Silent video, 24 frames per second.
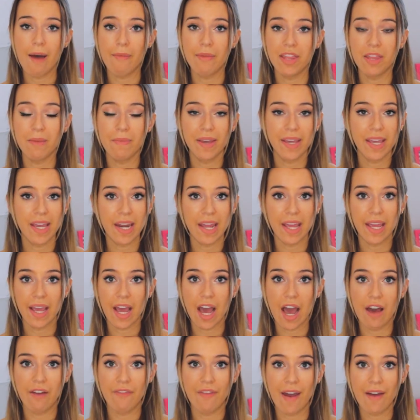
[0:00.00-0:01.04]
In the
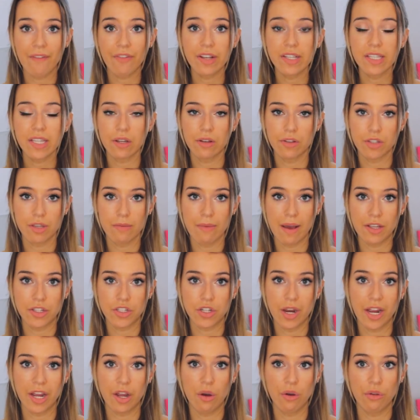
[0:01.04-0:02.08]
beginning of every single
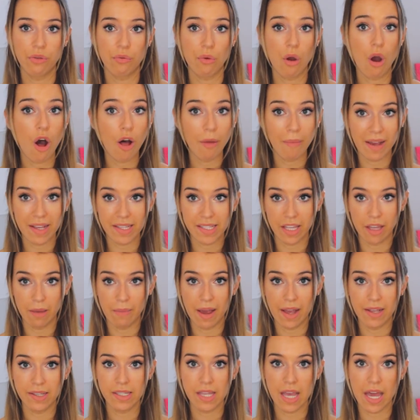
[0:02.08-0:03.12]
semester, I go through all my
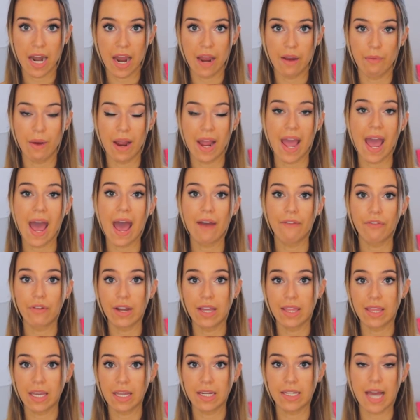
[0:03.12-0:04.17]
syllabus and I write
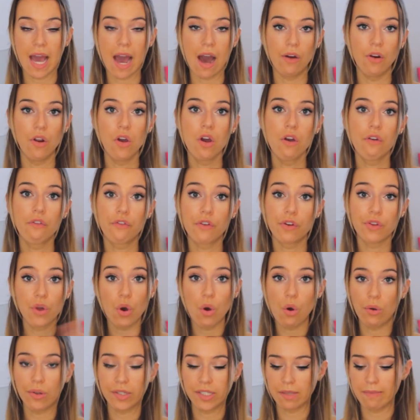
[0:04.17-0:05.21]
everything down for the
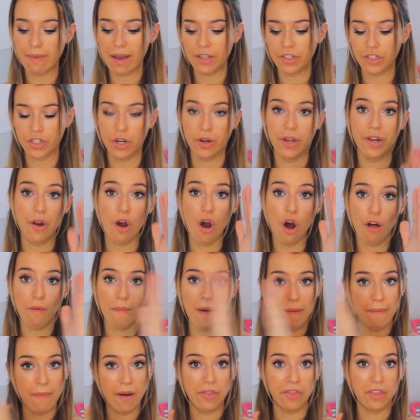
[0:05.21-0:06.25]
whole semester in all
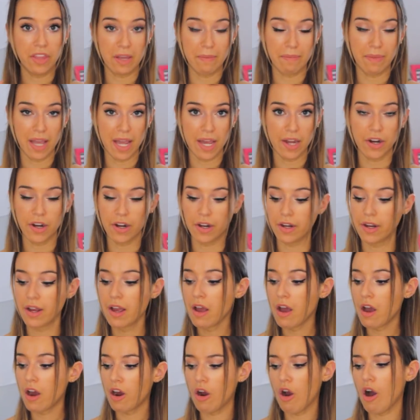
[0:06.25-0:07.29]
my monthly planner,
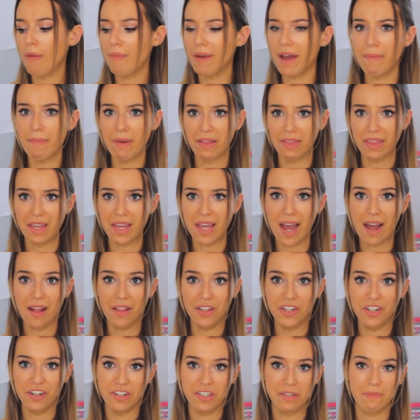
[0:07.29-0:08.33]
or all my monthly
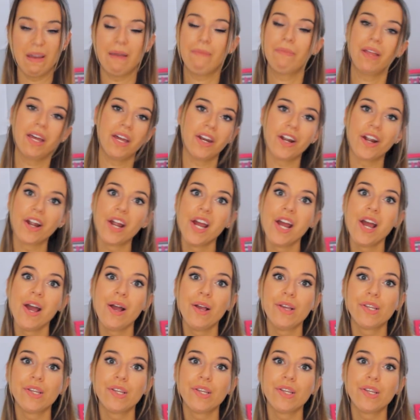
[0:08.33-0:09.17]
calendars in my planner.